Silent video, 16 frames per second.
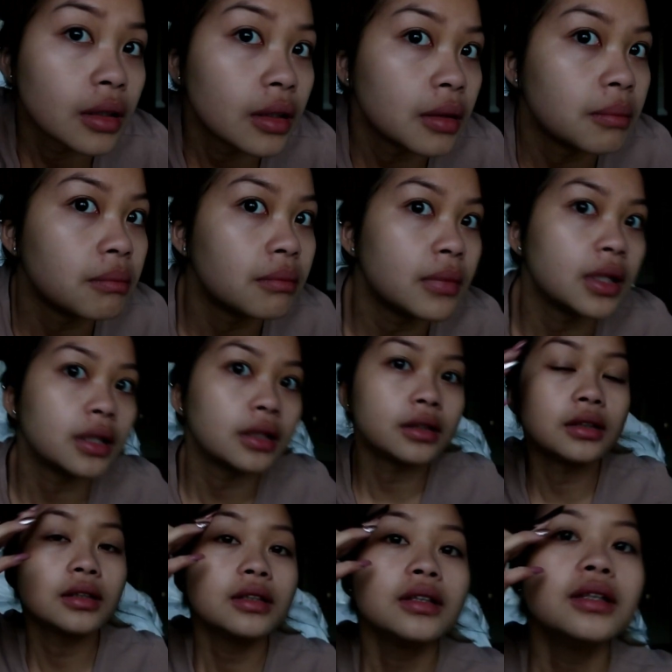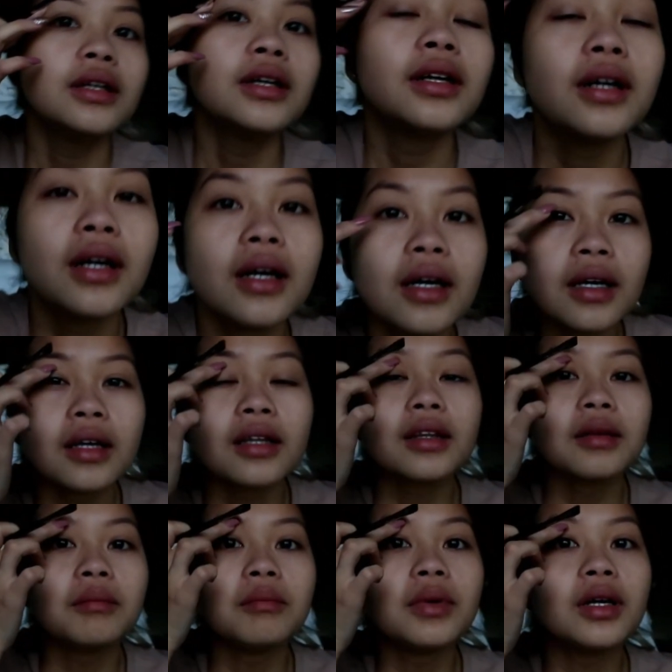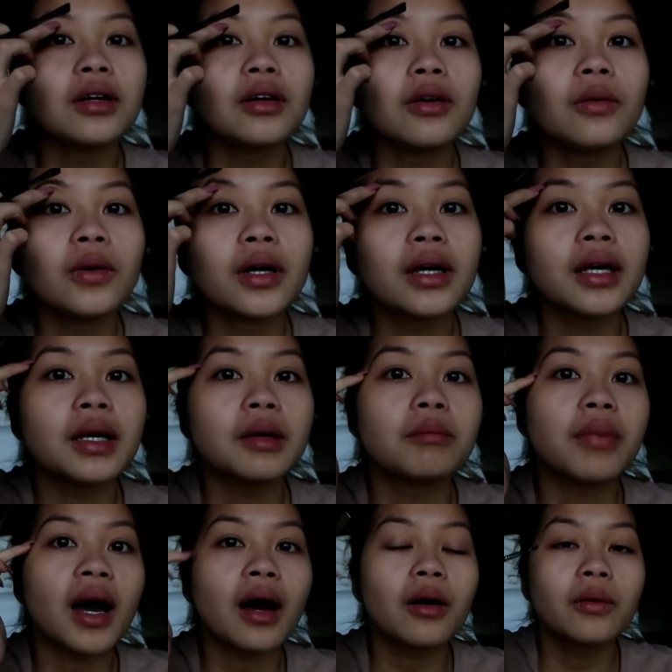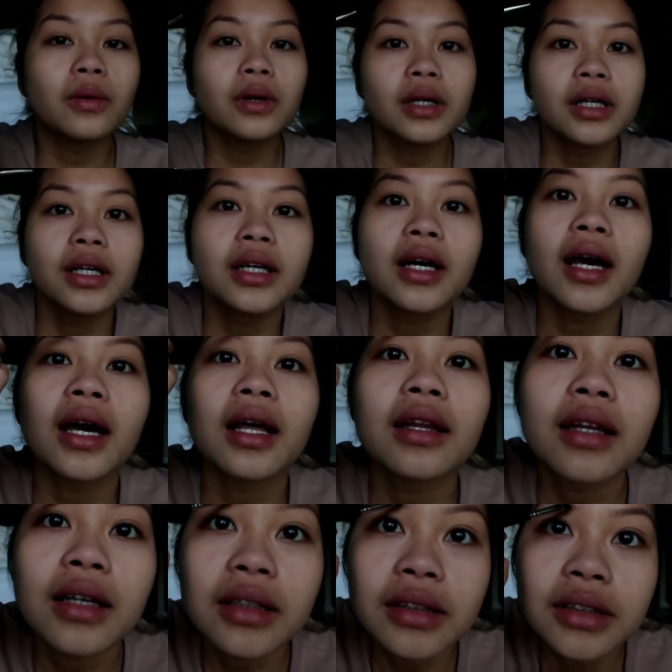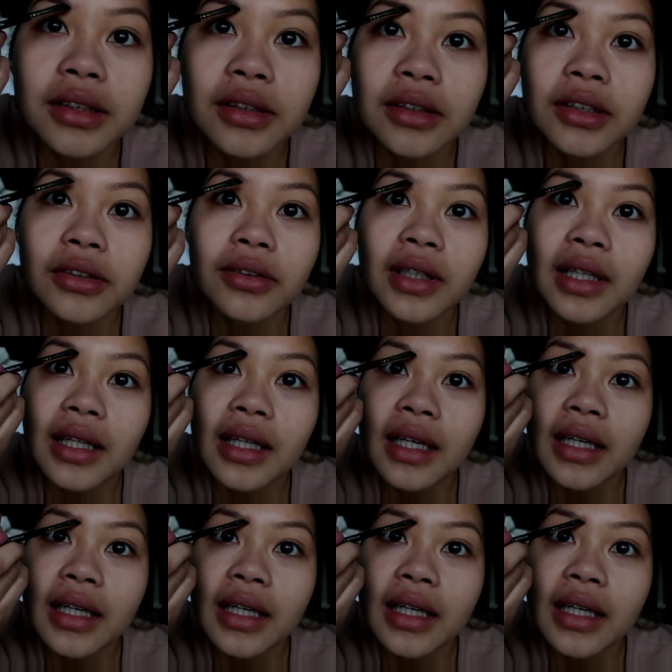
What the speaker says: the middle working backward, and then do it